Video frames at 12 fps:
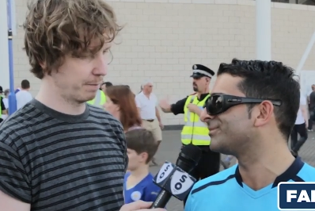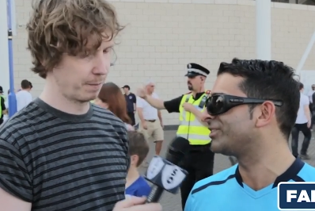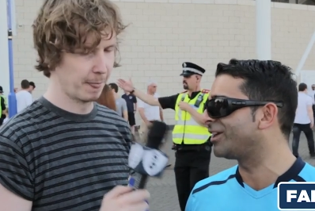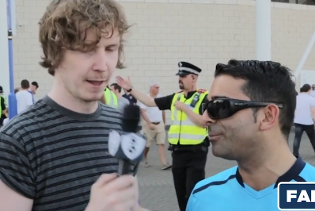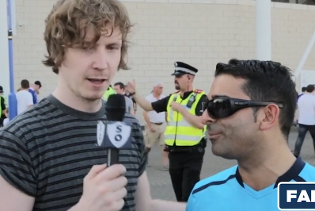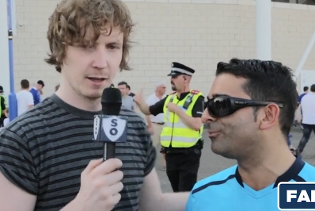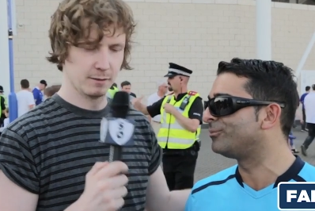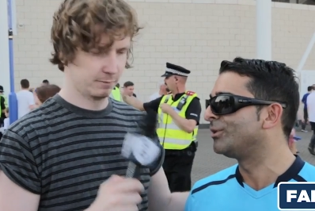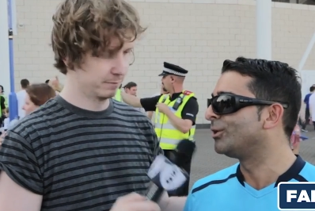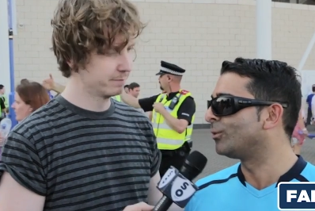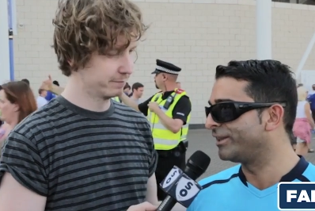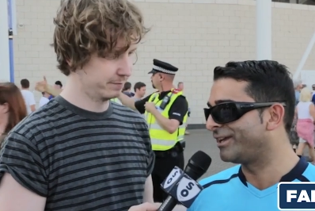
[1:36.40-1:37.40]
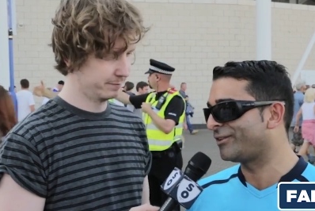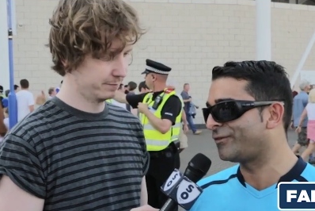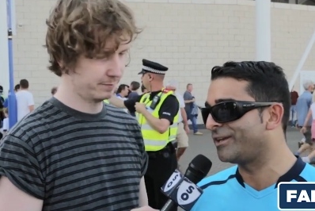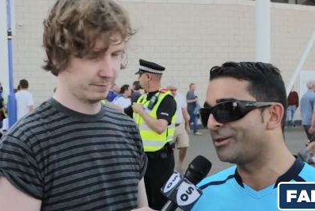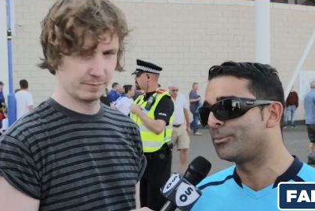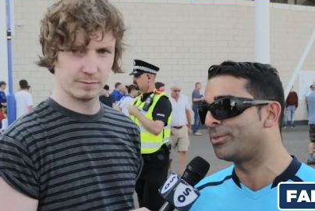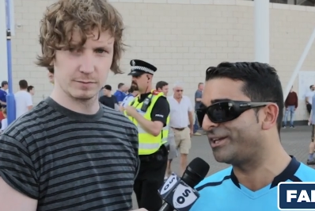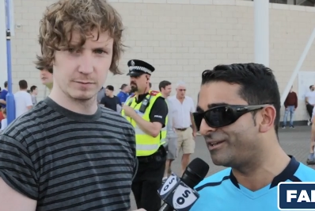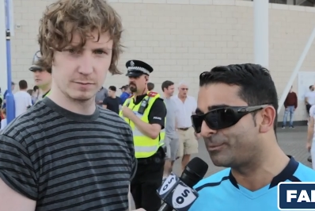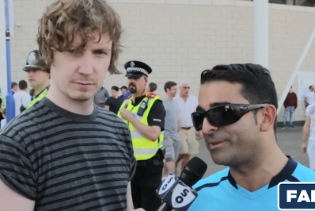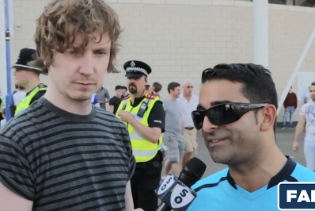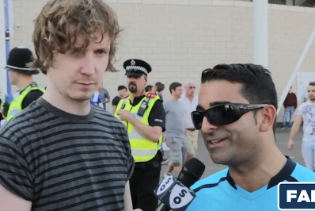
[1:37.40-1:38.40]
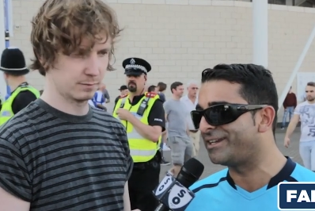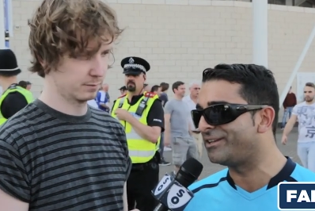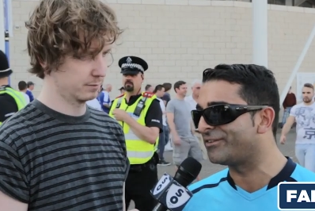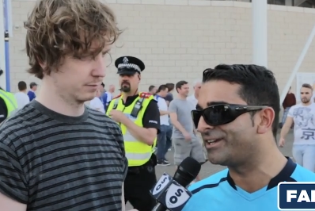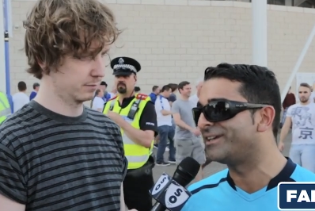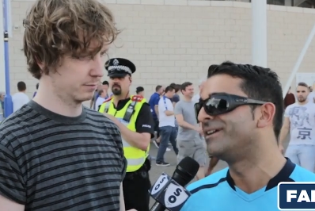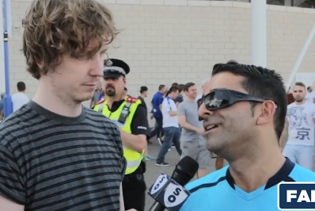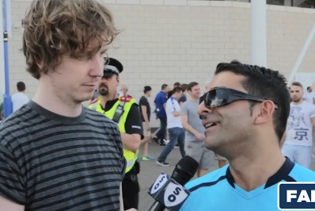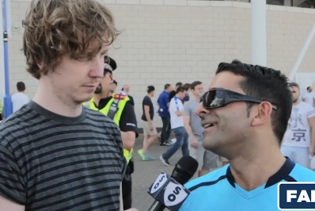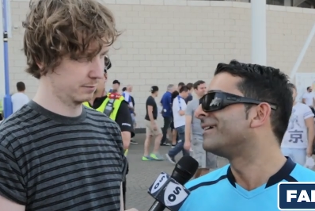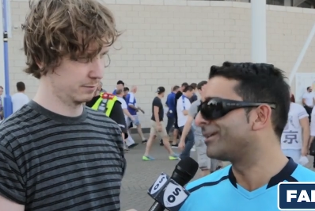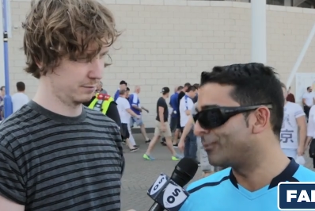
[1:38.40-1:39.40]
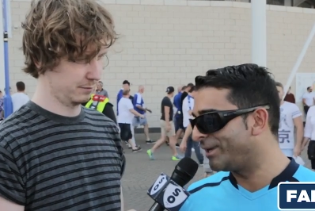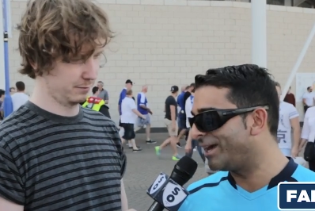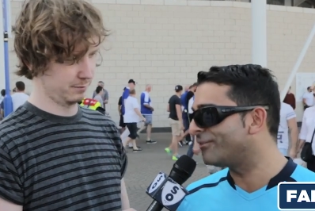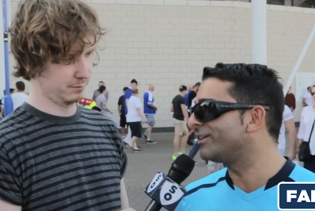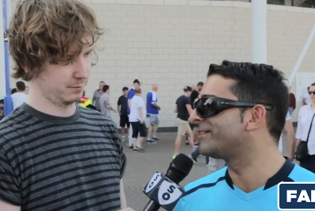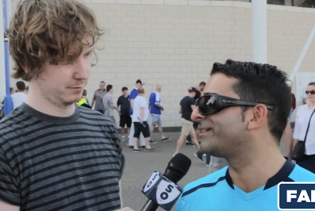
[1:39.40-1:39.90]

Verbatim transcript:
Speaker 1: So, one last thing, please, Mister Levy, can we have an